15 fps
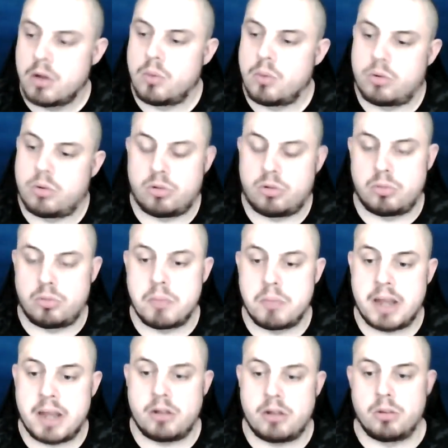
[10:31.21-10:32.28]
What's just
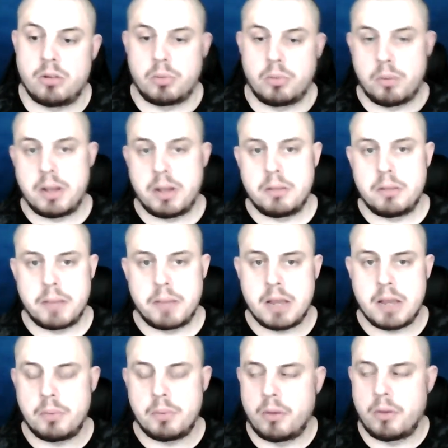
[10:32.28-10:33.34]
made up by pen and
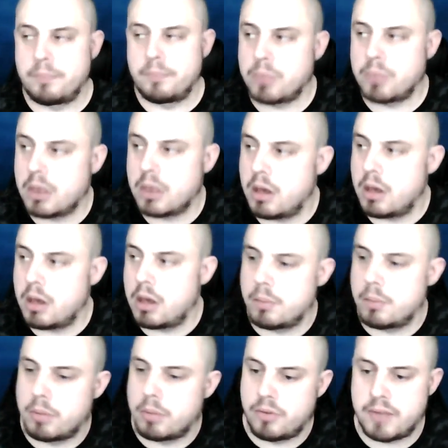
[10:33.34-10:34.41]
paper,
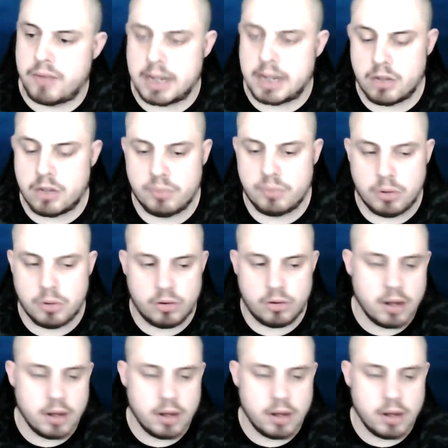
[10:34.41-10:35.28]
by fake government.